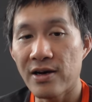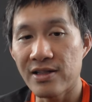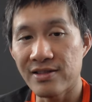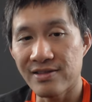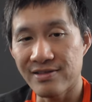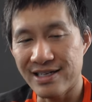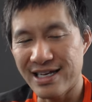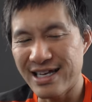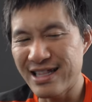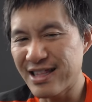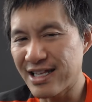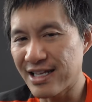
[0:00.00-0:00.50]

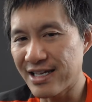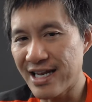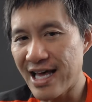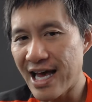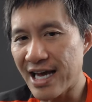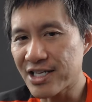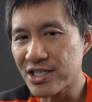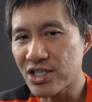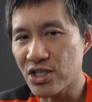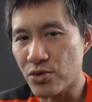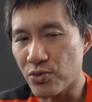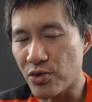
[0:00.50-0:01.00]
in the
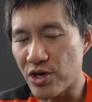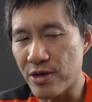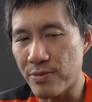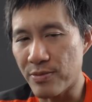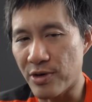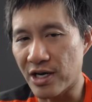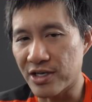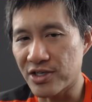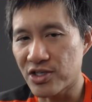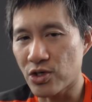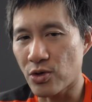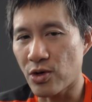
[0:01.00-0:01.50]
next 3
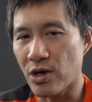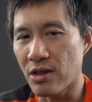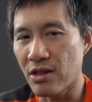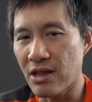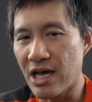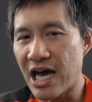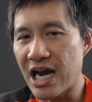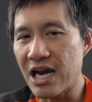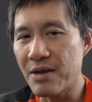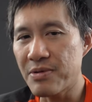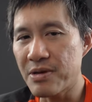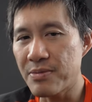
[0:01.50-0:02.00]
months. So a
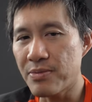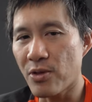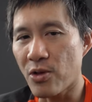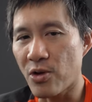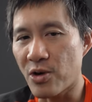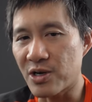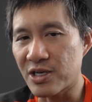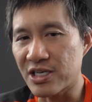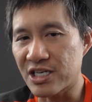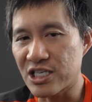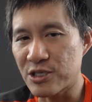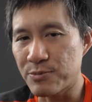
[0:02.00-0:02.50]
lot of people
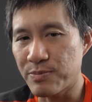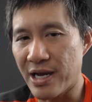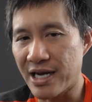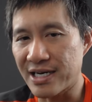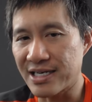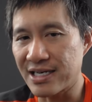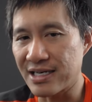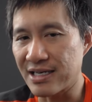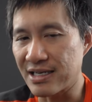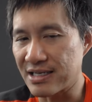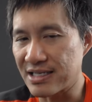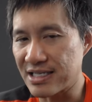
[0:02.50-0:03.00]
are
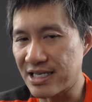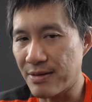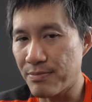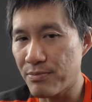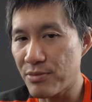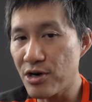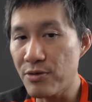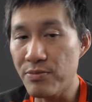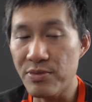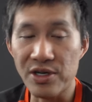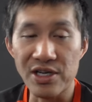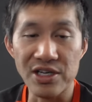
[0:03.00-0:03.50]
expecting
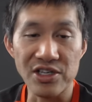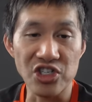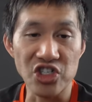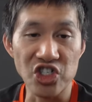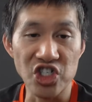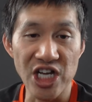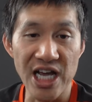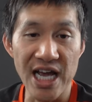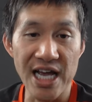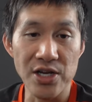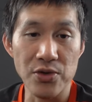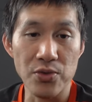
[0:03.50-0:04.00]
December because
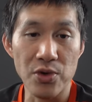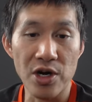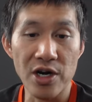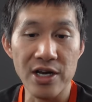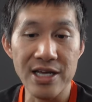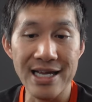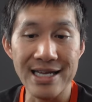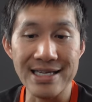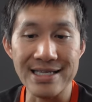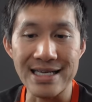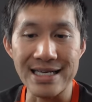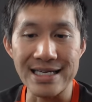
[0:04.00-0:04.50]

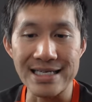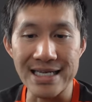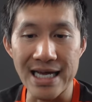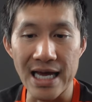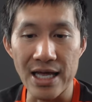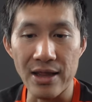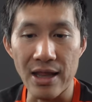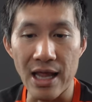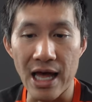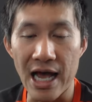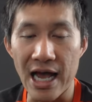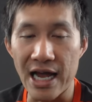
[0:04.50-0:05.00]
January is the
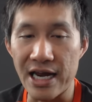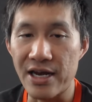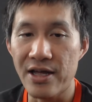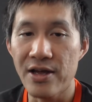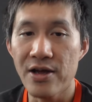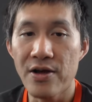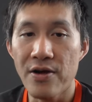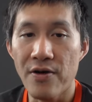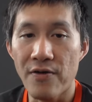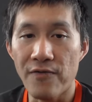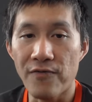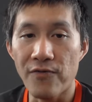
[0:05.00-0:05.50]
deadline
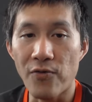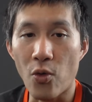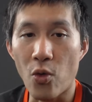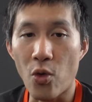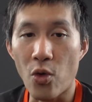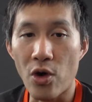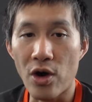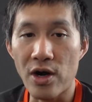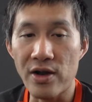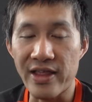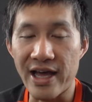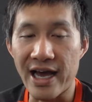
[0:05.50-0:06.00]

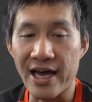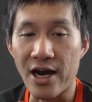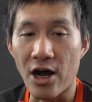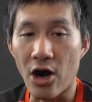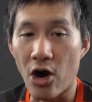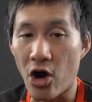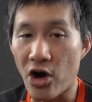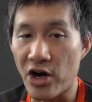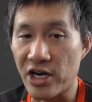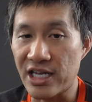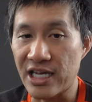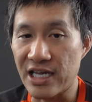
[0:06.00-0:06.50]
for that
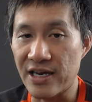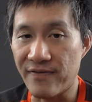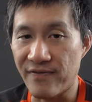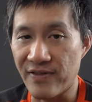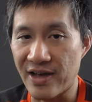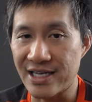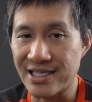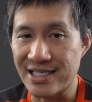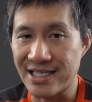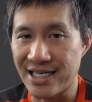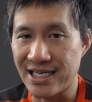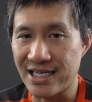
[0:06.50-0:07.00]
ARK
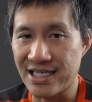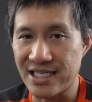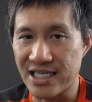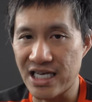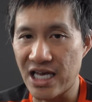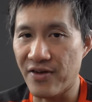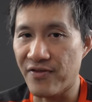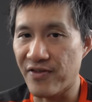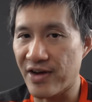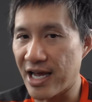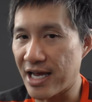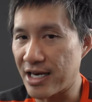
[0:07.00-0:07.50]
Invest
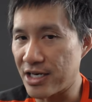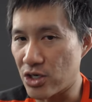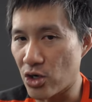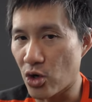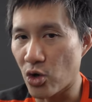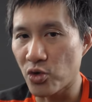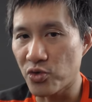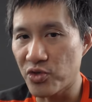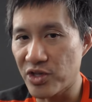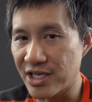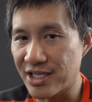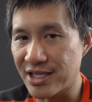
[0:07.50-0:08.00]
ETF. And I
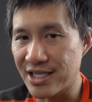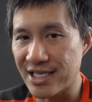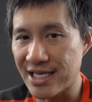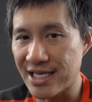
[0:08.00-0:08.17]
don't think the